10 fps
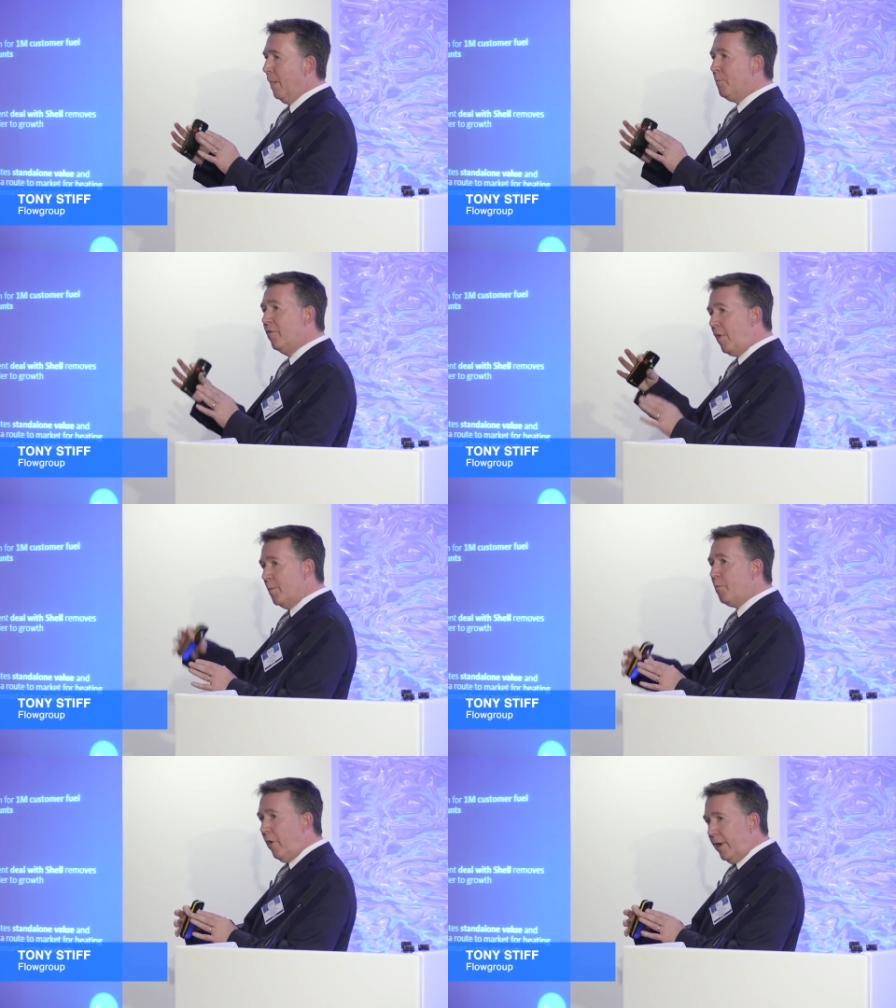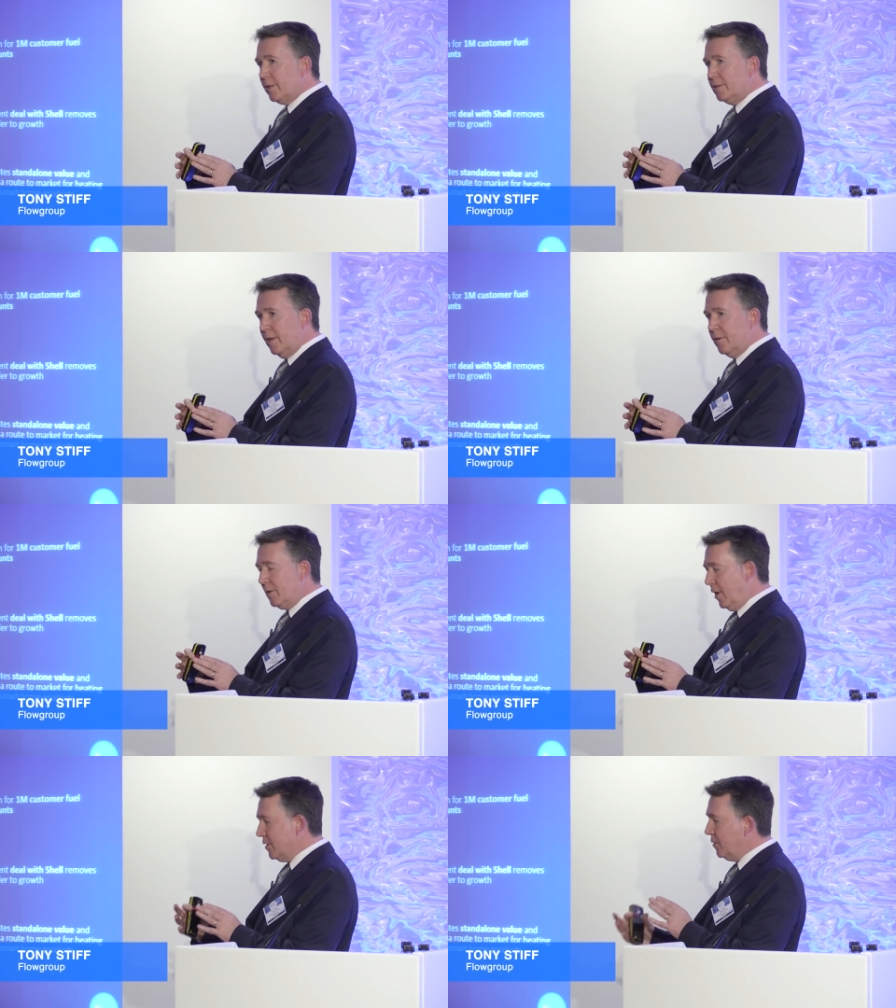provide product to those
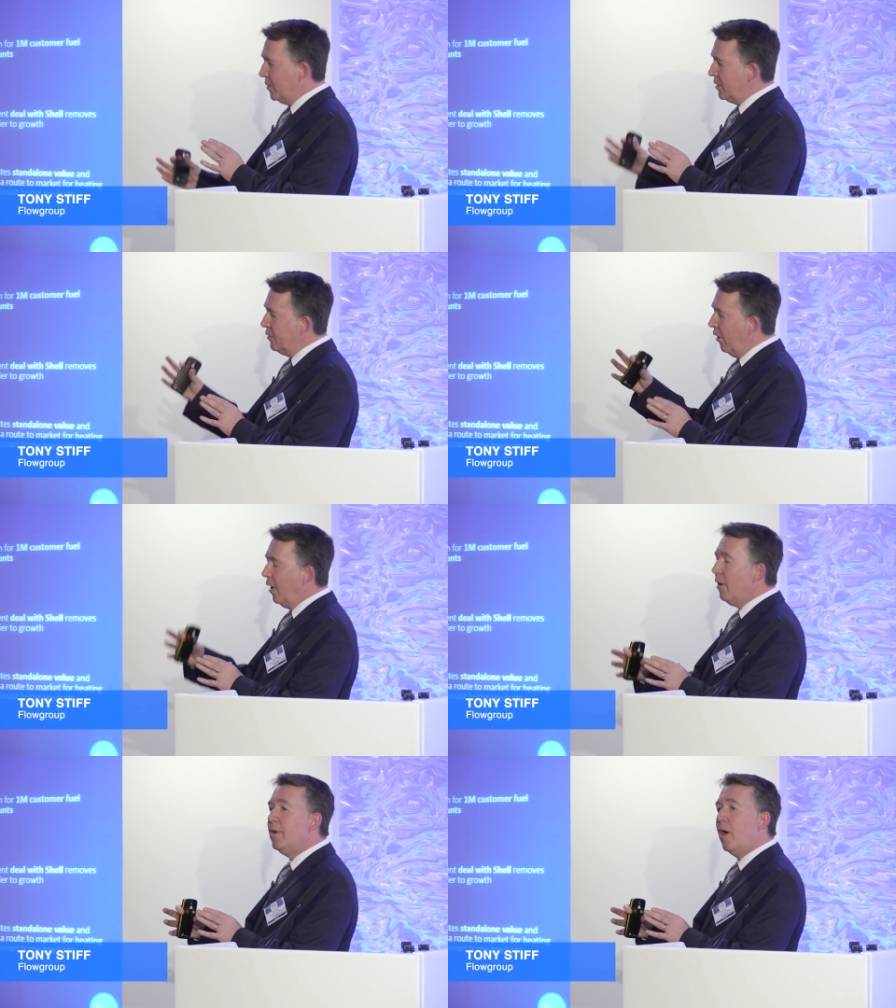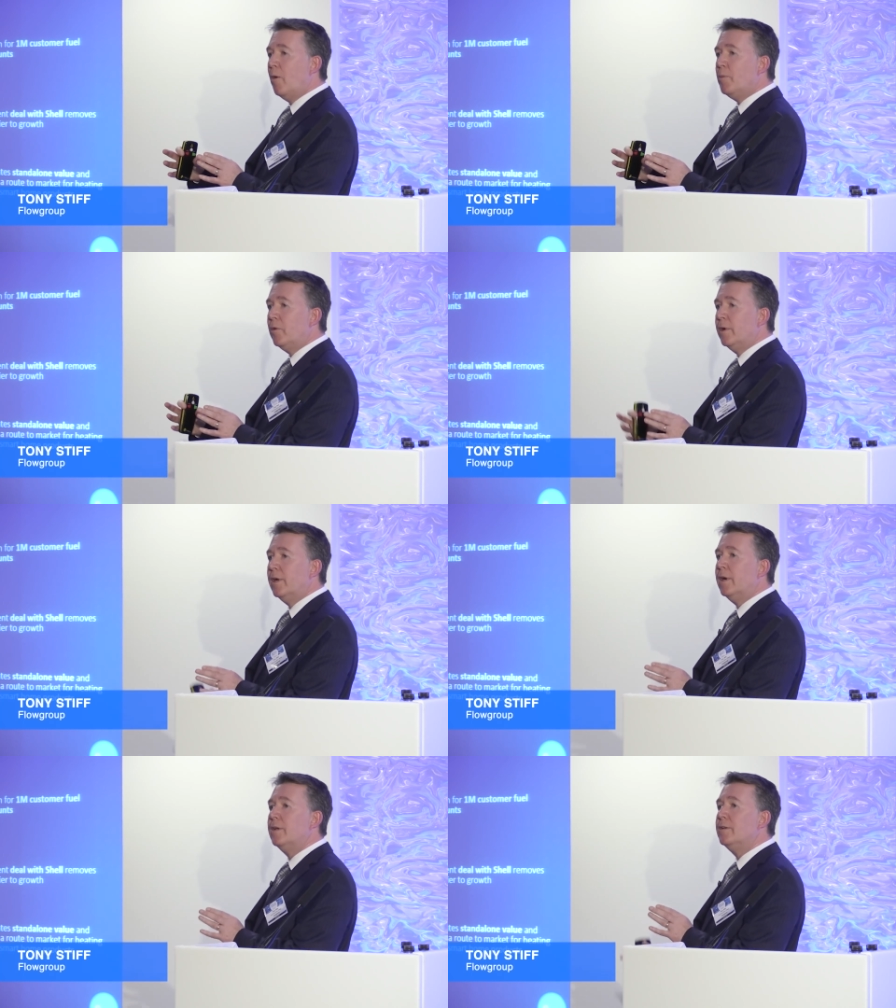customers, not only our
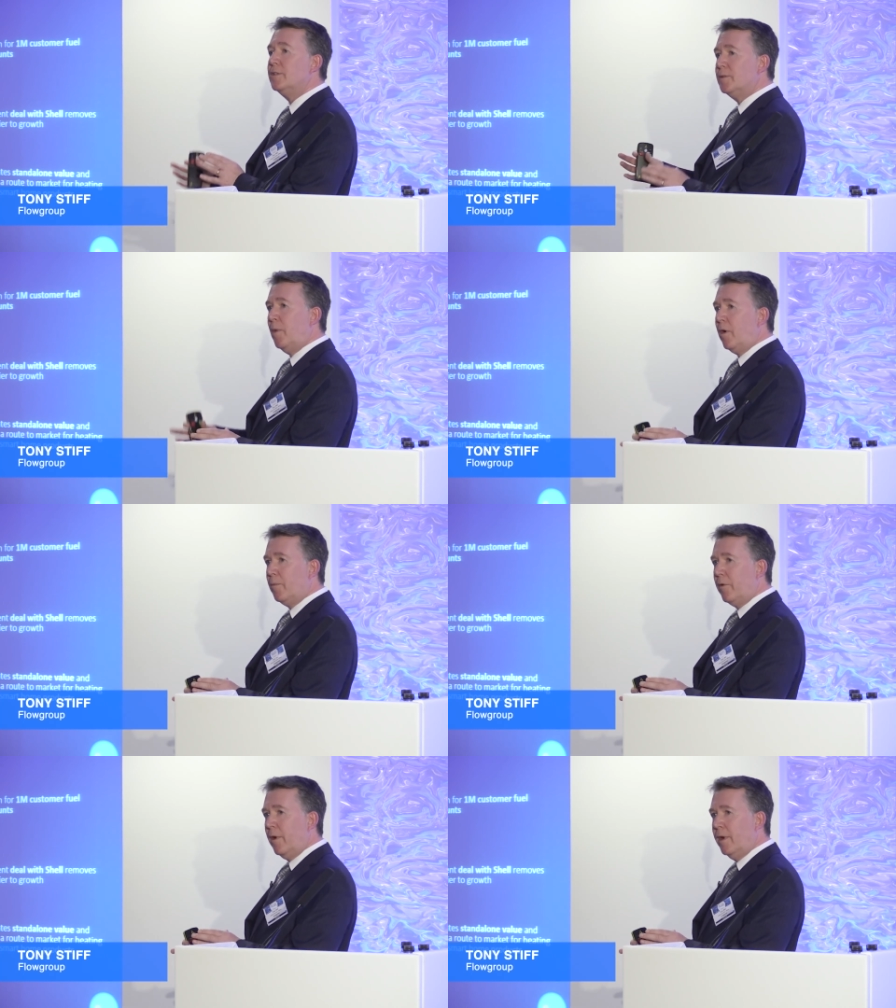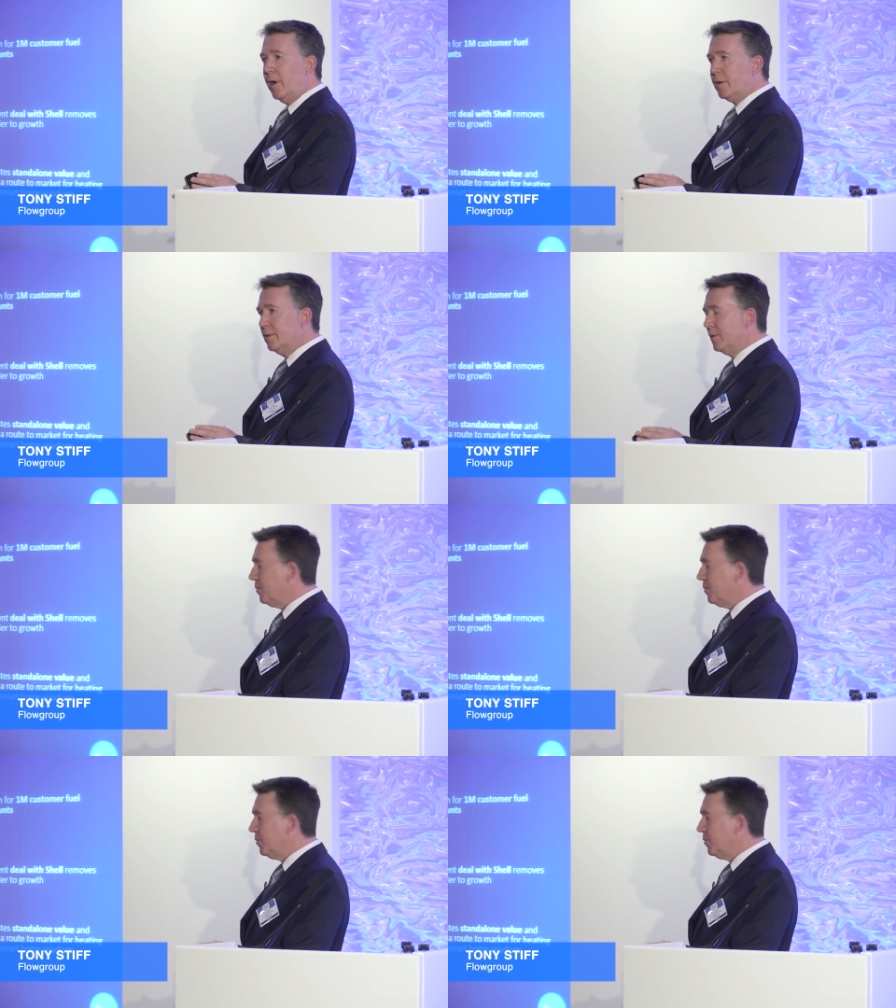boiler, smart products as